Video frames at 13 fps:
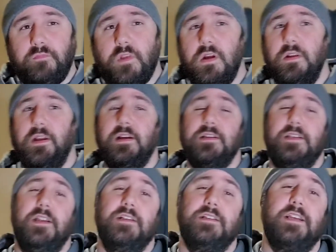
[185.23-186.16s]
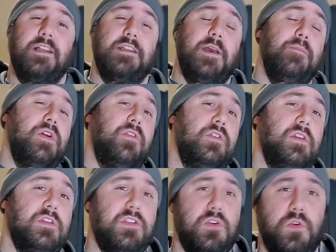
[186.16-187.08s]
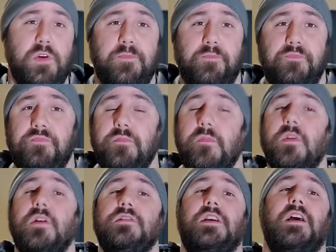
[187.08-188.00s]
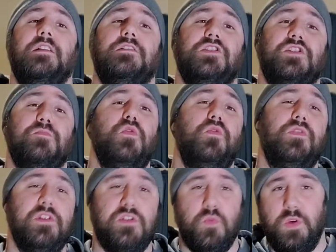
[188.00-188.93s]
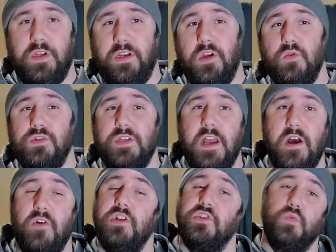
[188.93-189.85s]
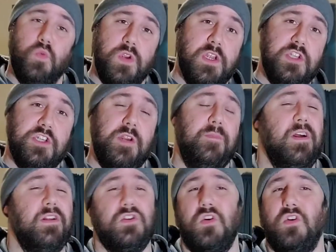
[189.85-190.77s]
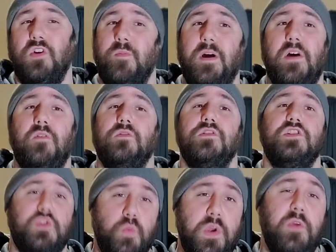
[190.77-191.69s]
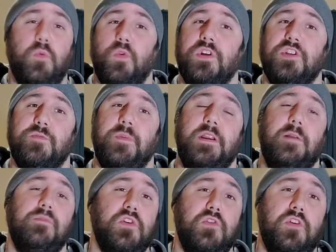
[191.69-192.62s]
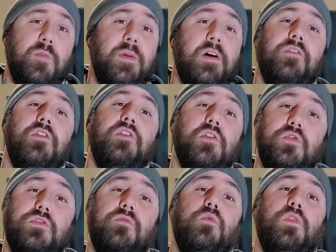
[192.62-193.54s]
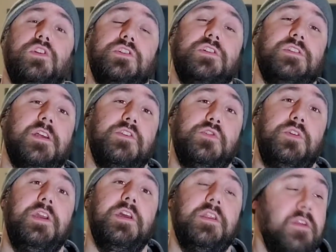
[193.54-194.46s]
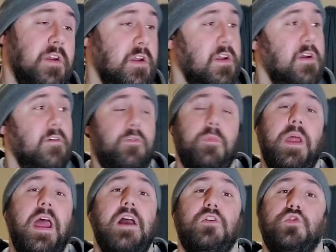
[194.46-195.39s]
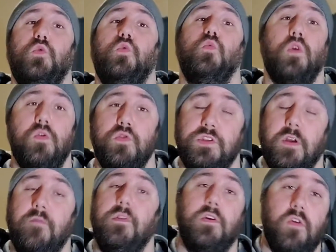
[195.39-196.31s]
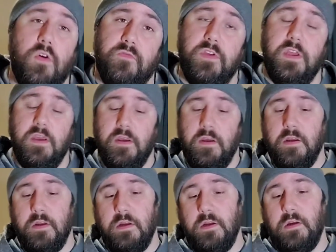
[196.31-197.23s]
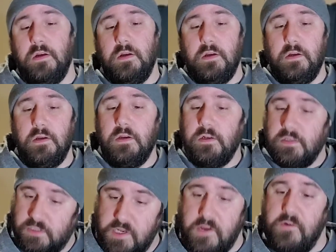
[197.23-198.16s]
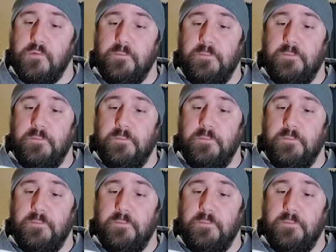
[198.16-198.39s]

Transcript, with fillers: Like I said, it's got that bitterness to it. It's got the smoothness when it goes down. It's rich, and I'm not talking about sweet rich, man. I'm talking about the notes of richness that you get from the actual roast of the coffee. So,